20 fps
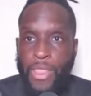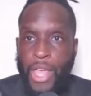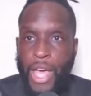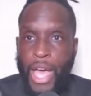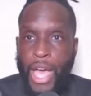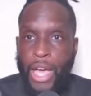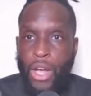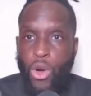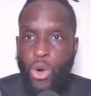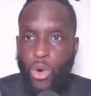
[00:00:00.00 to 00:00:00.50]

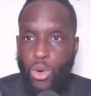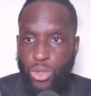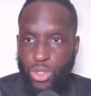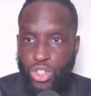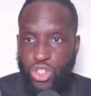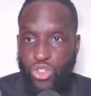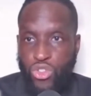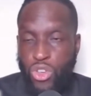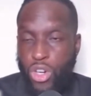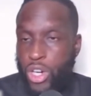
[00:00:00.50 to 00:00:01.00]
that
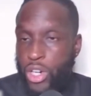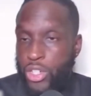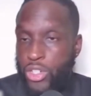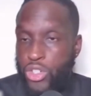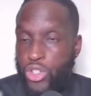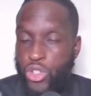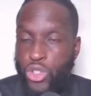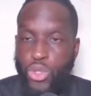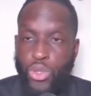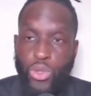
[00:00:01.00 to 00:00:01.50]
hold
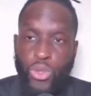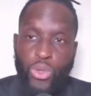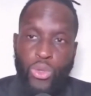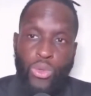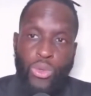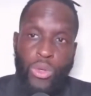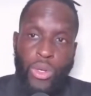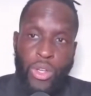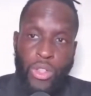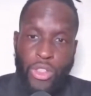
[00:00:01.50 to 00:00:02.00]
strong
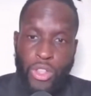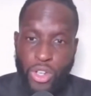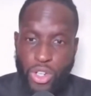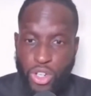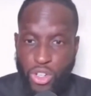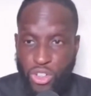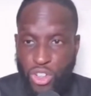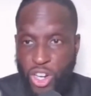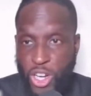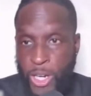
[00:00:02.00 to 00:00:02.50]
to
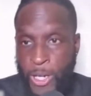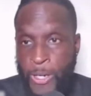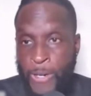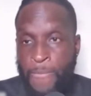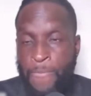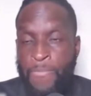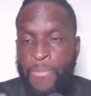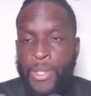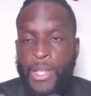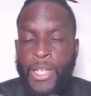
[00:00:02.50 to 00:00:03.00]
the
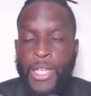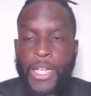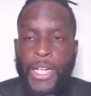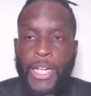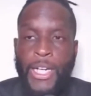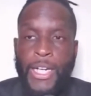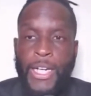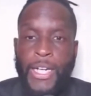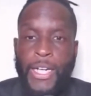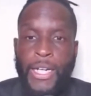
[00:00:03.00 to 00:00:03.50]
Quran,
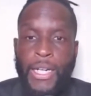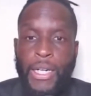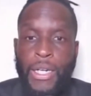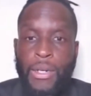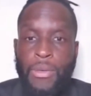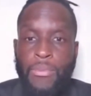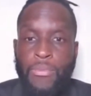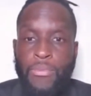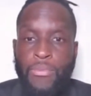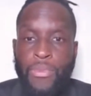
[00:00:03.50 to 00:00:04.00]

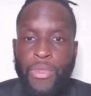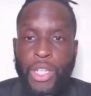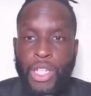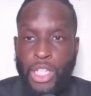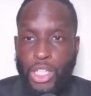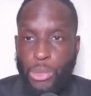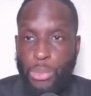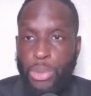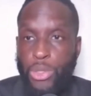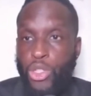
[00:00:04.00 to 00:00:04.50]
um,
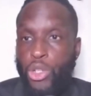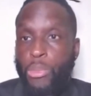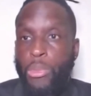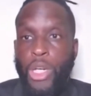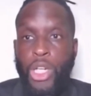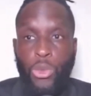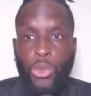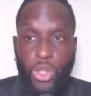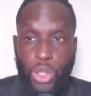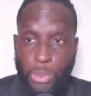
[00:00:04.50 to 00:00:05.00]
they need to put their
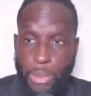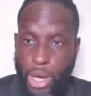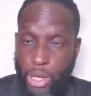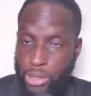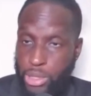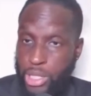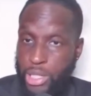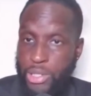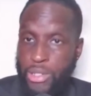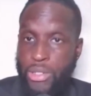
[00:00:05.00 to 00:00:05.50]
money where their
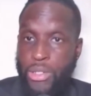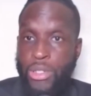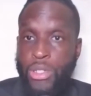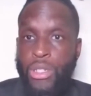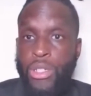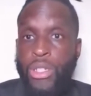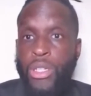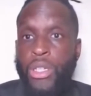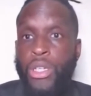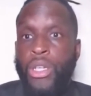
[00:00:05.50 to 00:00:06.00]
mouth
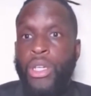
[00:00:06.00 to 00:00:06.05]
is,